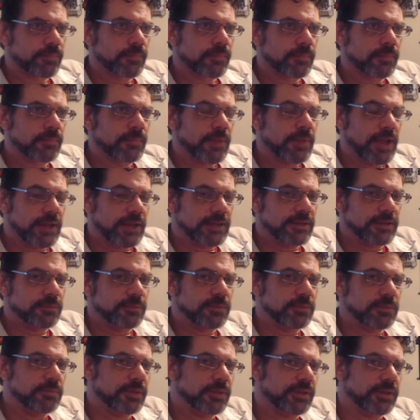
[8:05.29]
I need to be
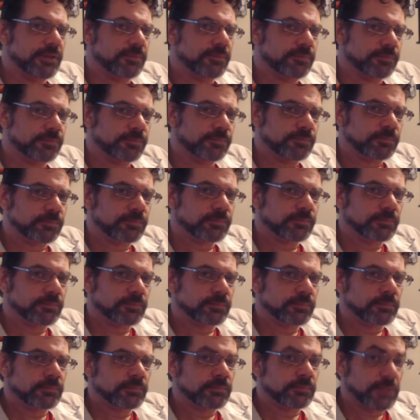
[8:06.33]
me.
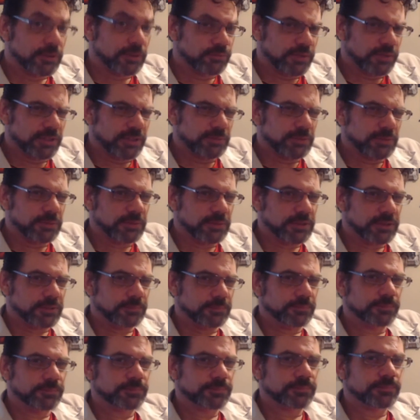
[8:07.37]
Like, really be me.
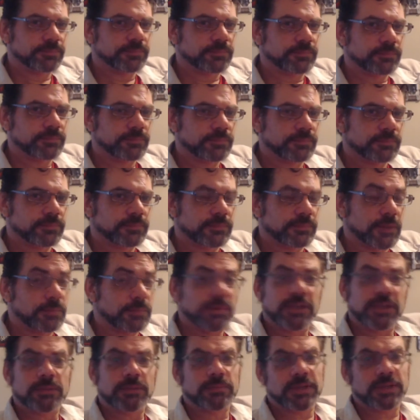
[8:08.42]
And
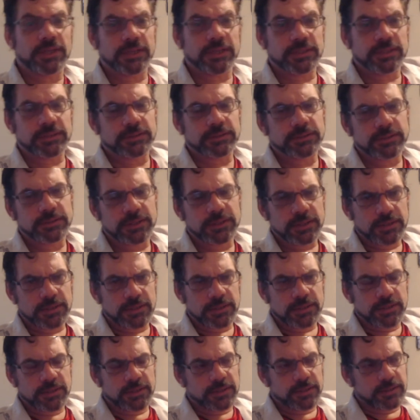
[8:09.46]
being me
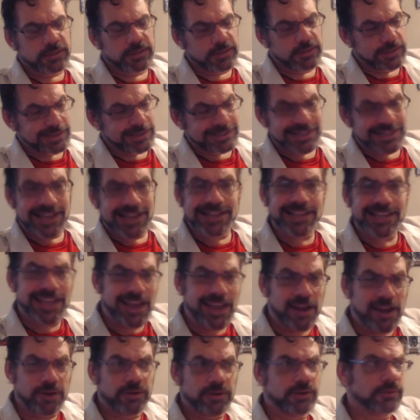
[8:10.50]
is not
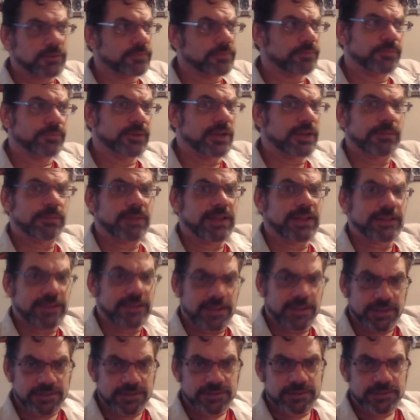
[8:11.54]
caring what anybody
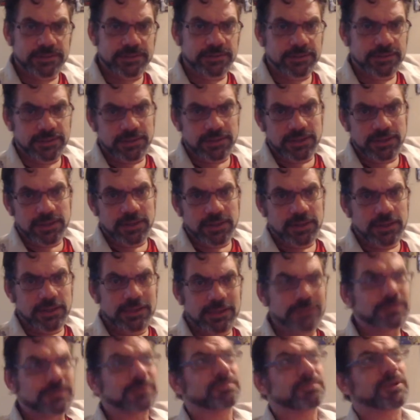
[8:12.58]
thinks. It's
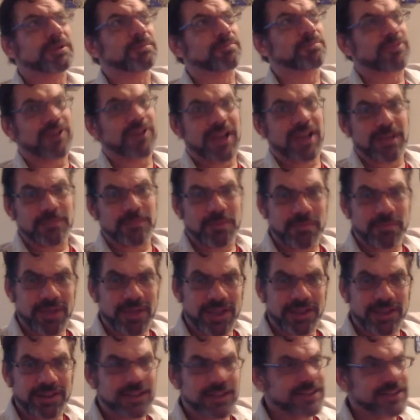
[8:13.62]
been a big problem of
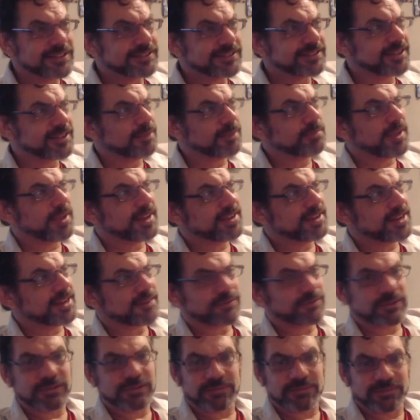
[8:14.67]
mine. Something I
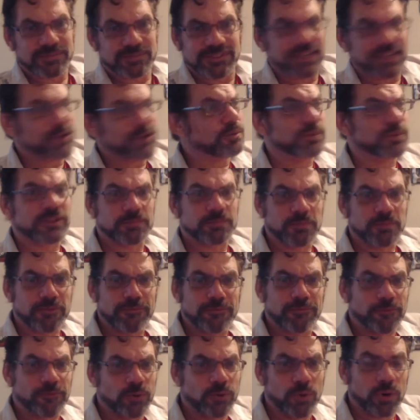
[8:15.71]
never dealt with
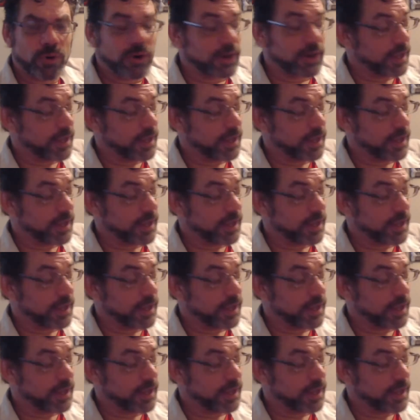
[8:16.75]
before.